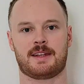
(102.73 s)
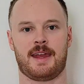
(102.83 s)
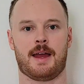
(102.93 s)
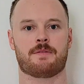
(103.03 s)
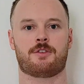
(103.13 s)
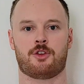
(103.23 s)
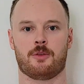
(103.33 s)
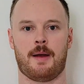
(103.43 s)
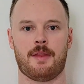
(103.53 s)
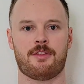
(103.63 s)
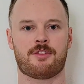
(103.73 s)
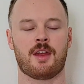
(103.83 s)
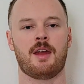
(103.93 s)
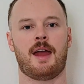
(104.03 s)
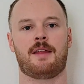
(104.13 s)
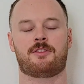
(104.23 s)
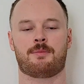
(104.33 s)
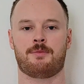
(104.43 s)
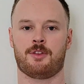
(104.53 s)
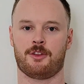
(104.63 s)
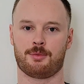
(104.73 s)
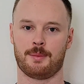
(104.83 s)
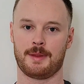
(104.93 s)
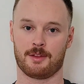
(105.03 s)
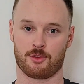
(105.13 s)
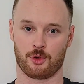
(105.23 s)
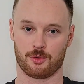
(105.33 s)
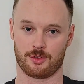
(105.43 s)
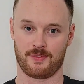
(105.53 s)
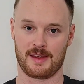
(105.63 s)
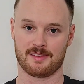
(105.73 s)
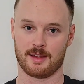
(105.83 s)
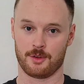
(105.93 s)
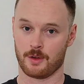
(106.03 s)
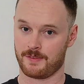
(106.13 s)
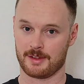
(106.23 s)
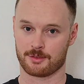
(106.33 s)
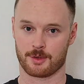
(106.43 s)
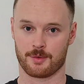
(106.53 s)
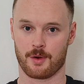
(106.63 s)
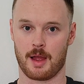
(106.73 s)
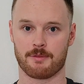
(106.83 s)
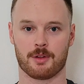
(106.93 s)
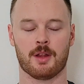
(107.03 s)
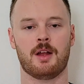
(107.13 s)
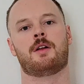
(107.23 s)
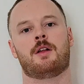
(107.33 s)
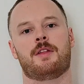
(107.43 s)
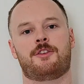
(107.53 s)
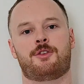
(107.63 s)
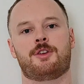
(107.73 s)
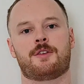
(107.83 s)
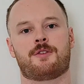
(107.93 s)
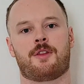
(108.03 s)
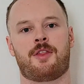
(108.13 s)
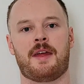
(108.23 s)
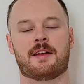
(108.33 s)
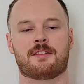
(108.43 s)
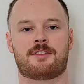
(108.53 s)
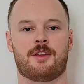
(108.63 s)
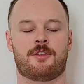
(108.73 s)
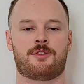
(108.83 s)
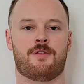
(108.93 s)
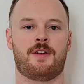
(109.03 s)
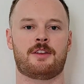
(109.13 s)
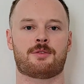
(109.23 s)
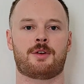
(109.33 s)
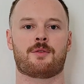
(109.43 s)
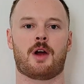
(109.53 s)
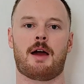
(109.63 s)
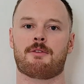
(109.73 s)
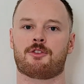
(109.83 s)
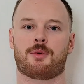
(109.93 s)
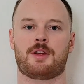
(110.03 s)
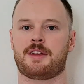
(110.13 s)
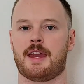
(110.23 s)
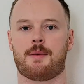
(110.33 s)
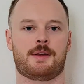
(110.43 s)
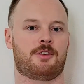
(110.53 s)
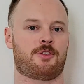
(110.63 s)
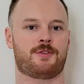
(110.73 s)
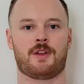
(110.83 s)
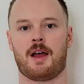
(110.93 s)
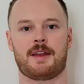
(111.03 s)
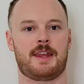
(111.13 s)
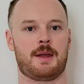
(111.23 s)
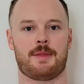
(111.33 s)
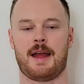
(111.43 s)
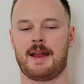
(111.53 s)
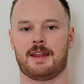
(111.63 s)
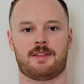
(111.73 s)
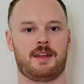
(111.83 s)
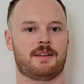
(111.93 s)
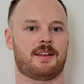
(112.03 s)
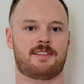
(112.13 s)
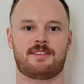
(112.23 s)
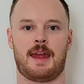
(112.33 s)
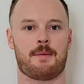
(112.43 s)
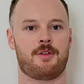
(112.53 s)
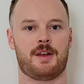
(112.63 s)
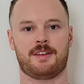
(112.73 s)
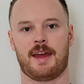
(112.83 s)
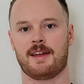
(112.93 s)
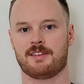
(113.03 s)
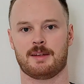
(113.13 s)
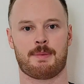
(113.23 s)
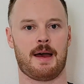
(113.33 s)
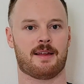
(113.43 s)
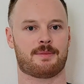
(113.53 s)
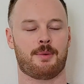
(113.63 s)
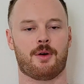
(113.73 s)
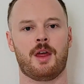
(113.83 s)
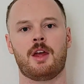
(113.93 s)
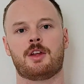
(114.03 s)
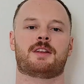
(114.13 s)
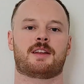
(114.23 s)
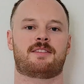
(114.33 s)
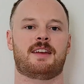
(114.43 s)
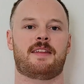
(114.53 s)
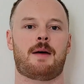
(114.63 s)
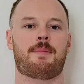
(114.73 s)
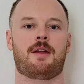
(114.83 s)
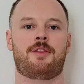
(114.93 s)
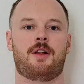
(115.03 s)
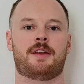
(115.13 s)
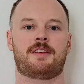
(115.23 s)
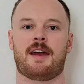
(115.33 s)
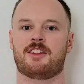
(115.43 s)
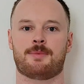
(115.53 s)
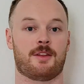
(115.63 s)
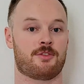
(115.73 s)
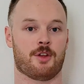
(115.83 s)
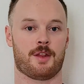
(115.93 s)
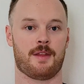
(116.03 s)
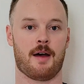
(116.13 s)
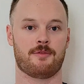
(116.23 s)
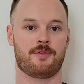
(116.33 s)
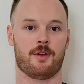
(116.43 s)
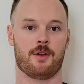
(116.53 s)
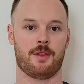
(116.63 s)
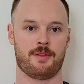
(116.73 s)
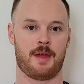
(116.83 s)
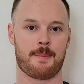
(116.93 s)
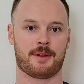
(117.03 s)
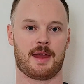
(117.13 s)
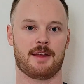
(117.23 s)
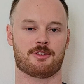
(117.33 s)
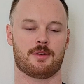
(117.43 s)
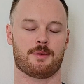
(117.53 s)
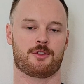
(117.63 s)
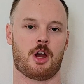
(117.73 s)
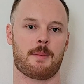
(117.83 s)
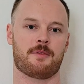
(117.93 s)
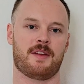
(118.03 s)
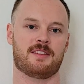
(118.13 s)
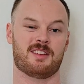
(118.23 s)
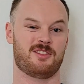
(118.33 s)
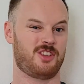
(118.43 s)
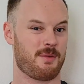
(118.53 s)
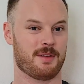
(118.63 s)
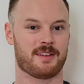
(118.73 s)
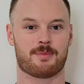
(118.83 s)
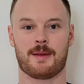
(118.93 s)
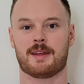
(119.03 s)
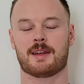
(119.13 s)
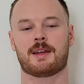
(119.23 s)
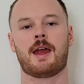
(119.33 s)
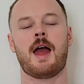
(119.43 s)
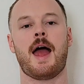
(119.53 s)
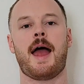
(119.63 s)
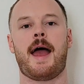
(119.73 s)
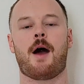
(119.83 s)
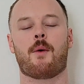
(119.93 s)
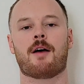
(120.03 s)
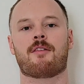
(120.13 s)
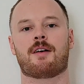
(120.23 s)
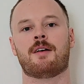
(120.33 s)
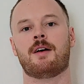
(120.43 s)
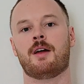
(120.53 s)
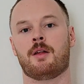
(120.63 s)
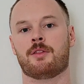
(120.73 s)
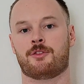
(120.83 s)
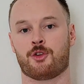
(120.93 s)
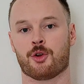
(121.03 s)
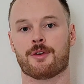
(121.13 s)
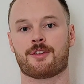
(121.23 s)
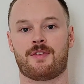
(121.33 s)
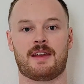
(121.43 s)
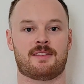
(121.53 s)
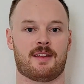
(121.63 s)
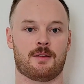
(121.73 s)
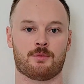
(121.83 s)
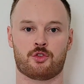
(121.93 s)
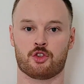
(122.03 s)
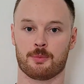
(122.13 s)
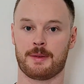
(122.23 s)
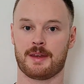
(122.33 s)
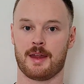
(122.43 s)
account for 2 months. And so this will be the tourist visa, not visa on arrival. They're 2 different things. So the visa on arrival is what you get when you just fly in here without anything and they stamp 30 days in your passport. You can extend that by 30 days, but it's not enough for the application of the retirement visa, generally speaking. However, the tourist visa should be